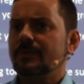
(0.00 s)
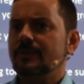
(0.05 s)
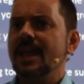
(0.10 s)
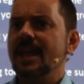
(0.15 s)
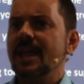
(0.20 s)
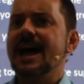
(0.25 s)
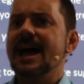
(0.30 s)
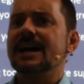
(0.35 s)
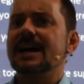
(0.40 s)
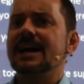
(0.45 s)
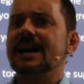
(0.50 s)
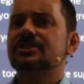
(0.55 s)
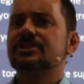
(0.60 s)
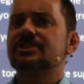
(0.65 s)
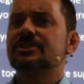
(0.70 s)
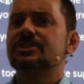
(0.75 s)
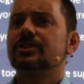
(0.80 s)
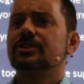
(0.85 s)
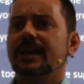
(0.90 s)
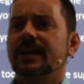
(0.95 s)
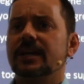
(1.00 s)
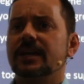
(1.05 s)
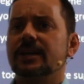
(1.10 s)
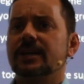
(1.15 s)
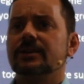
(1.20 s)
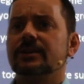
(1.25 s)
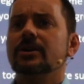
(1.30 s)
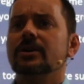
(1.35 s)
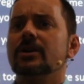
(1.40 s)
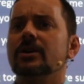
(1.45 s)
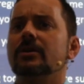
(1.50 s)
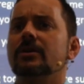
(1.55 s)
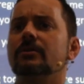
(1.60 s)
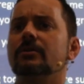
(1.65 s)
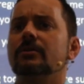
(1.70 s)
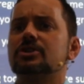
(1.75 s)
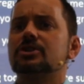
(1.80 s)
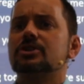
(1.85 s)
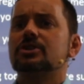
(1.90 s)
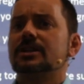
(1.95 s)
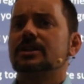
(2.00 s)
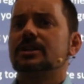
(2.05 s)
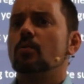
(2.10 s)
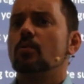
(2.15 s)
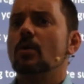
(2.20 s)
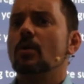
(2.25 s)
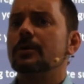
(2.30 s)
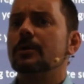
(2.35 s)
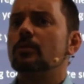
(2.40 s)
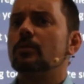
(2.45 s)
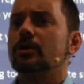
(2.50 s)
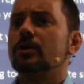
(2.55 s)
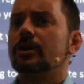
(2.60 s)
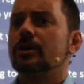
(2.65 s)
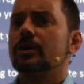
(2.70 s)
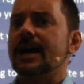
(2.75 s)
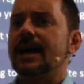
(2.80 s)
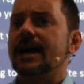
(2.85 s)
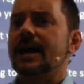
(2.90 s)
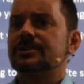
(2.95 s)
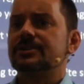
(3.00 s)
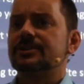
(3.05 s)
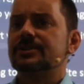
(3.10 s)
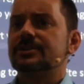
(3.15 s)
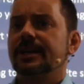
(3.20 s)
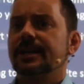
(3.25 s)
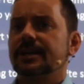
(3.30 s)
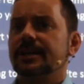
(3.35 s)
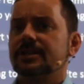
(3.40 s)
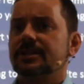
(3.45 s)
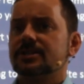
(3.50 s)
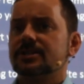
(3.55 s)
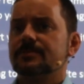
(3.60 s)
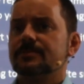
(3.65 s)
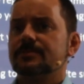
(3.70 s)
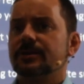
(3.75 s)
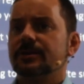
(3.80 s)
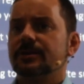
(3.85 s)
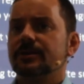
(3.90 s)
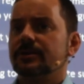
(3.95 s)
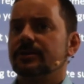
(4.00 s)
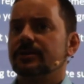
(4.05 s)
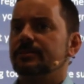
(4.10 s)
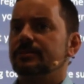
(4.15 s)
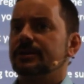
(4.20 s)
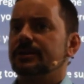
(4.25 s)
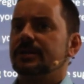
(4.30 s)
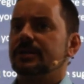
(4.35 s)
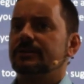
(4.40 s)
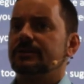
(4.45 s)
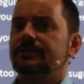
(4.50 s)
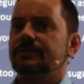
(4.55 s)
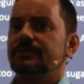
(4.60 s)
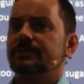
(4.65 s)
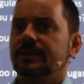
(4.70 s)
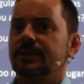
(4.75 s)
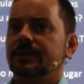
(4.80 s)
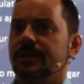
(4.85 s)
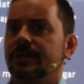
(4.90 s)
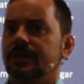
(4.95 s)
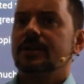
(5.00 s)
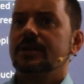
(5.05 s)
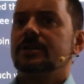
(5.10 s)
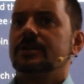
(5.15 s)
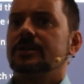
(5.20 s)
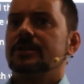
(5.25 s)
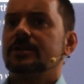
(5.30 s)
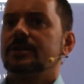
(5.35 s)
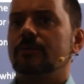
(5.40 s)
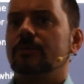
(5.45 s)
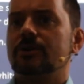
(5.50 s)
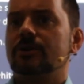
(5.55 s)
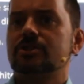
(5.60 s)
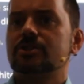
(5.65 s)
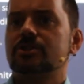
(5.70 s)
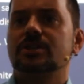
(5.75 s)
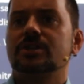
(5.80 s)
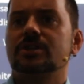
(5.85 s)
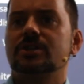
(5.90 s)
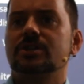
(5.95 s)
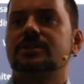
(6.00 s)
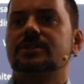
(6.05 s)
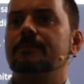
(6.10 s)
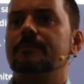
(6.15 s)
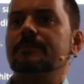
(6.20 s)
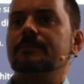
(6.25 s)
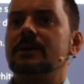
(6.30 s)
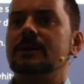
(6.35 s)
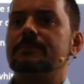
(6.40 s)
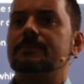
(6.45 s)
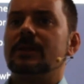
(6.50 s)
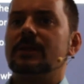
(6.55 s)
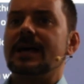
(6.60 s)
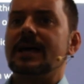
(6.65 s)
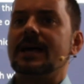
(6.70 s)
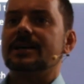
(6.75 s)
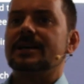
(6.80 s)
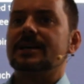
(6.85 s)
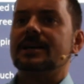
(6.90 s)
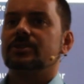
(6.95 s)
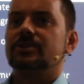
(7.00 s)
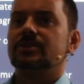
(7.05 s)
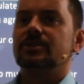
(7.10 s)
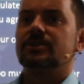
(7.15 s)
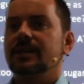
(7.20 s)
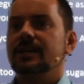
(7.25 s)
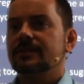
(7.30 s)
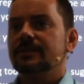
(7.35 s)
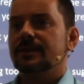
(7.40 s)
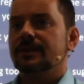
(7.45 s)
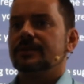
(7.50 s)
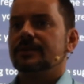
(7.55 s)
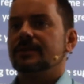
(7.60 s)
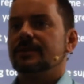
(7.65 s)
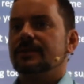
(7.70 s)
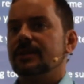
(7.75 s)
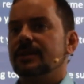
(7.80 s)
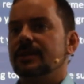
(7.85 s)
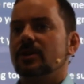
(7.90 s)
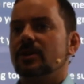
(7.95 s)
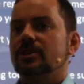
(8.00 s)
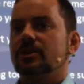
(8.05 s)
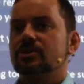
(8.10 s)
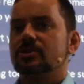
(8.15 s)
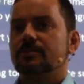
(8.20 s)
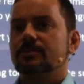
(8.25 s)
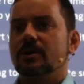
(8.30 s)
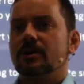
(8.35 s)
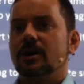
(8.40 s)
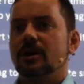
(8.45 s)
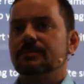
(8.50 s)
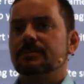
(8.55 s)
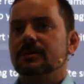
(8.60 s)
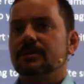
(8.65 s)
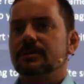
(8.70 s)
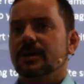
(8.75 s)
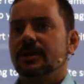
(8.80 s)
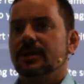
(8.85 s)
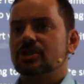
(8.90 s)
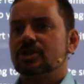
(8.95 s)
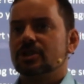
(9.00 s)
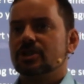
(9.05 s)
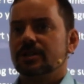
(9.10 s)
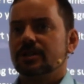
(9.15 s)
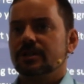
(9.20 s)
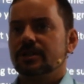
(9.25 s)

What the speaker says: ascertain. Roshni, that's one word, ascertain. It's spelled a little bit differently. So Roshni, some people ascertain that the larger population